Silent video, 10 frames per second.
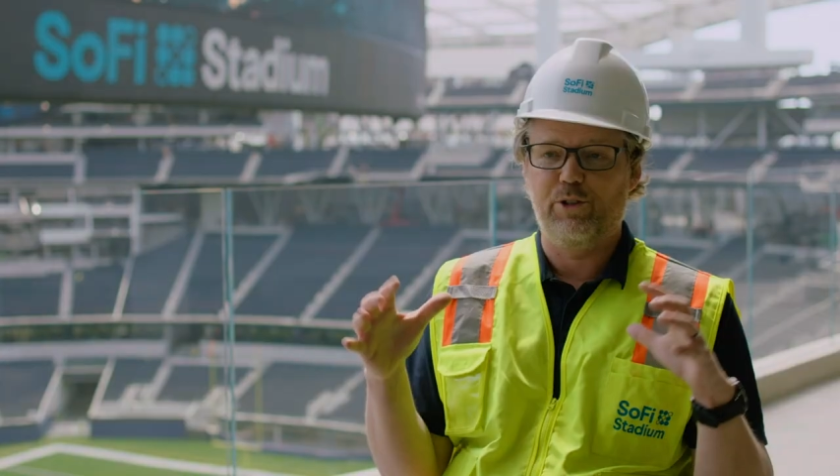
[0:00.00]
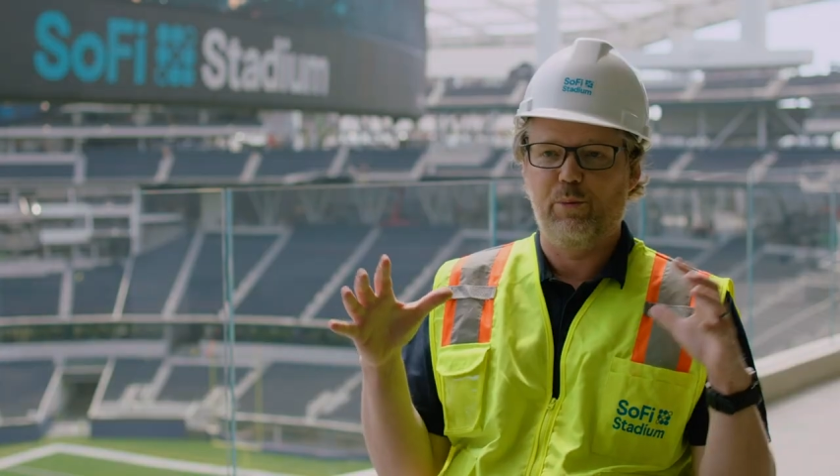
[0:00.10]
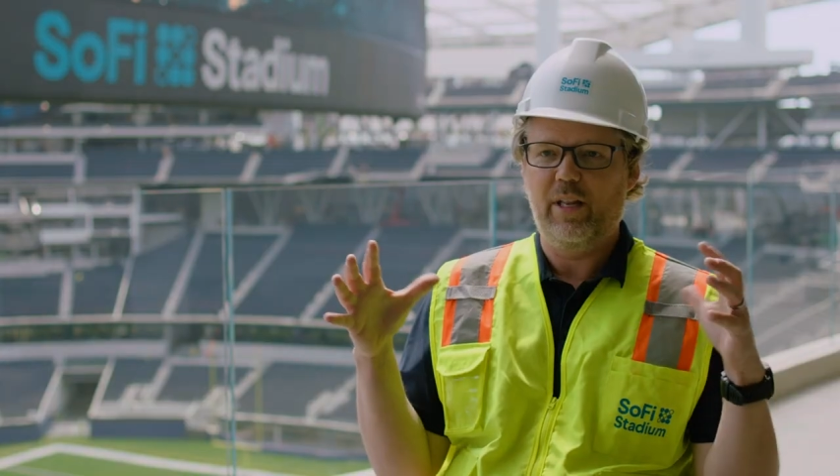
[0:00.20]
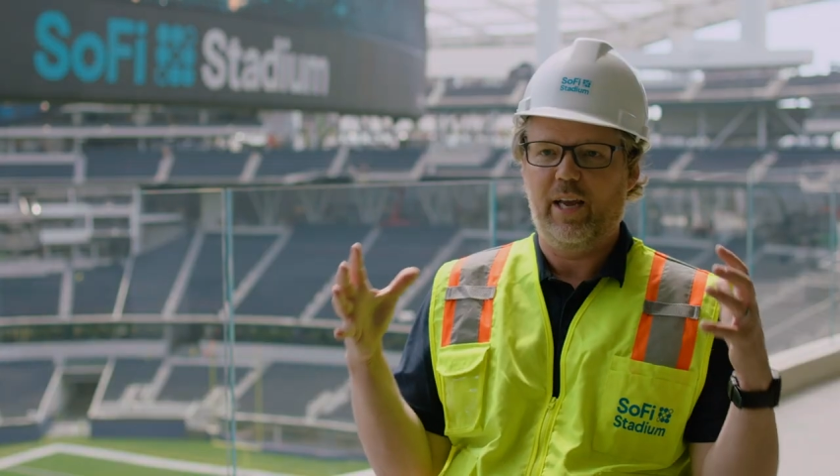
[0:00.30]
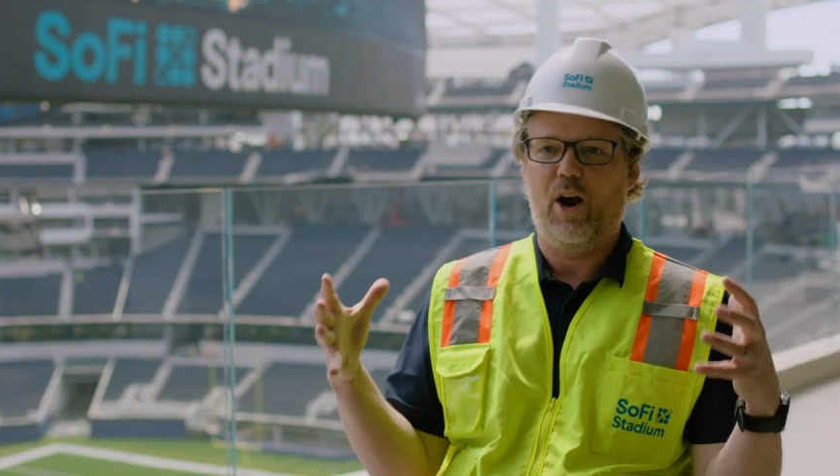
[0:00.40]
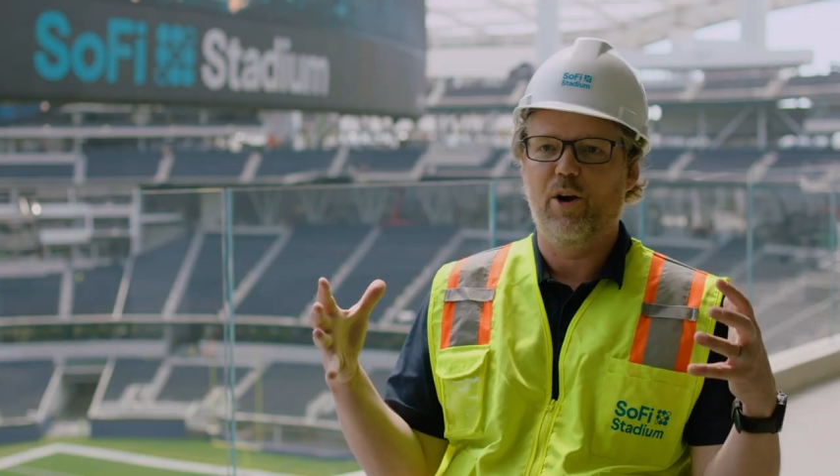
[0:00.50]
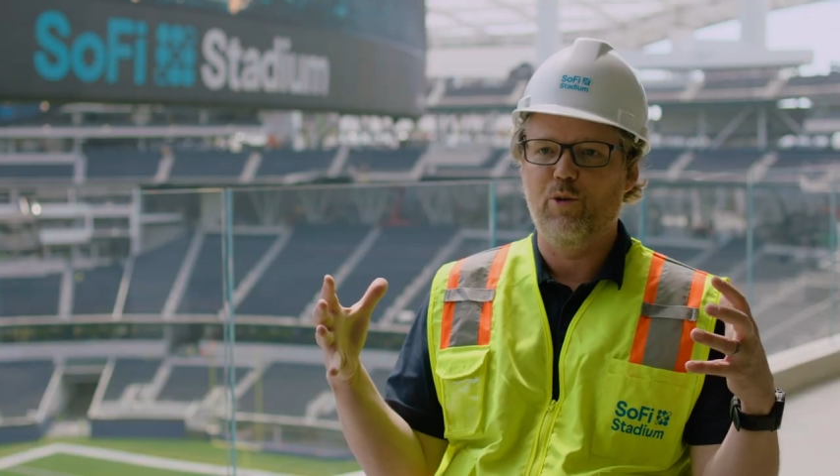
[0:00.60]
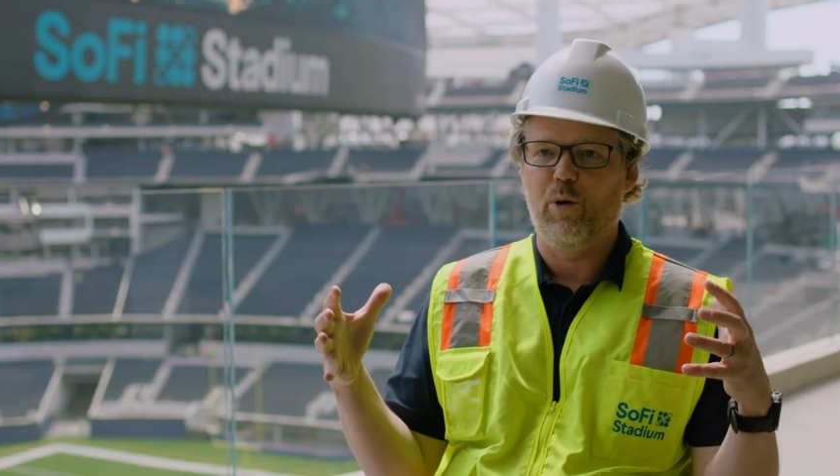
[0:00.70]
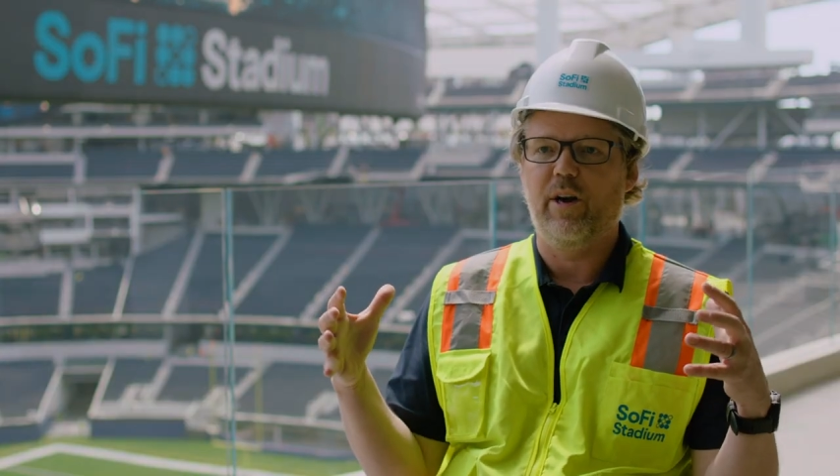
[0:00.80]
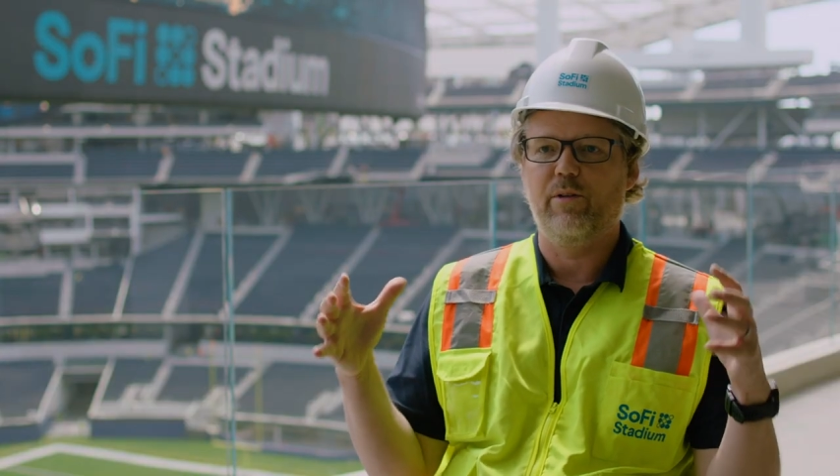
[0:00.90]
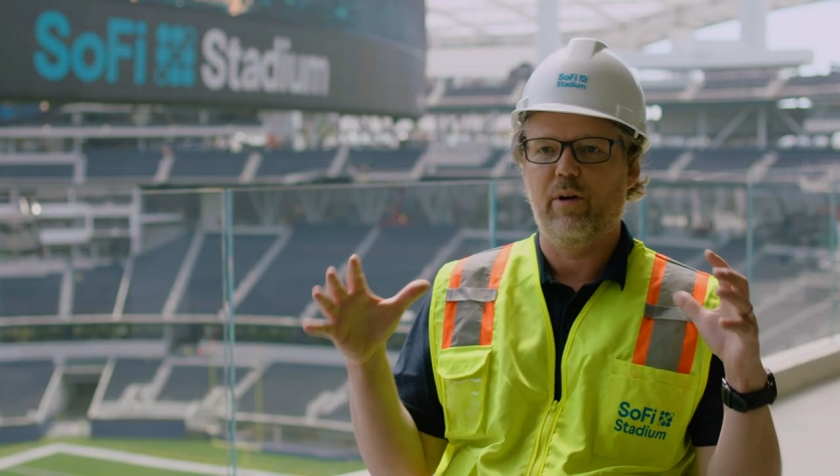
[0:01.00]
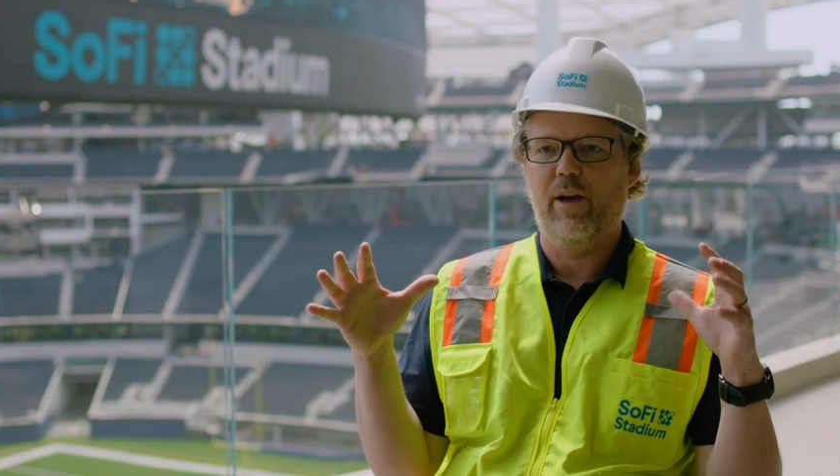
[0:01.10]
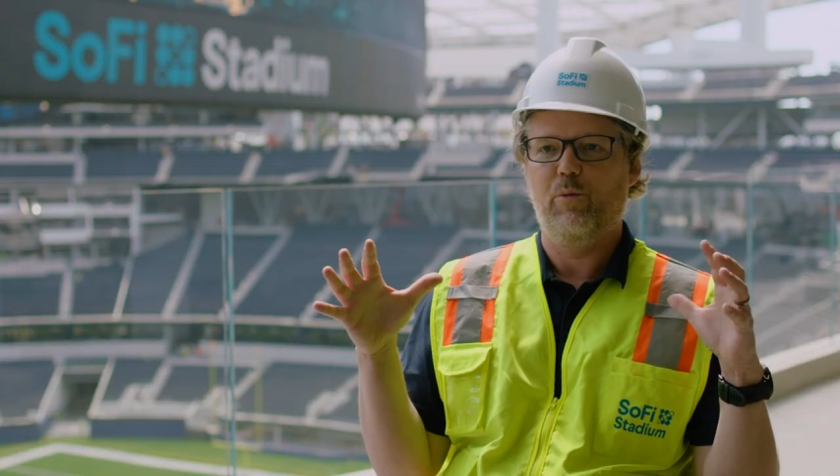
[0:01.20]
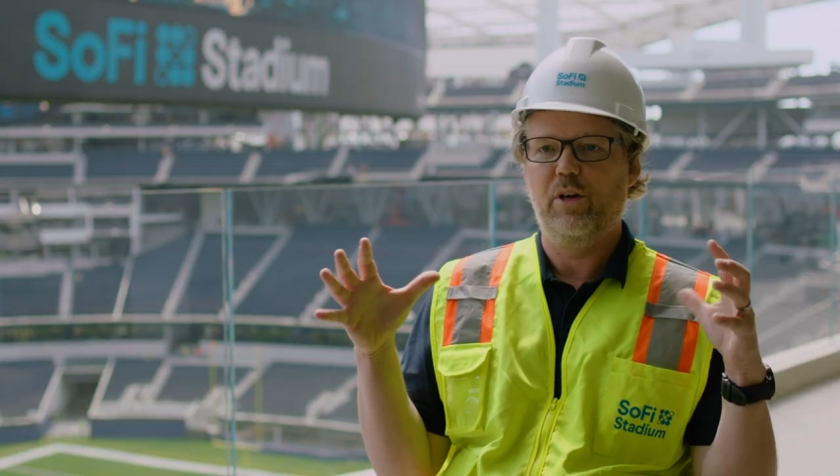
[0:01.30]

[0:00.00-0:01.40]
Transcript: is really hardware, right?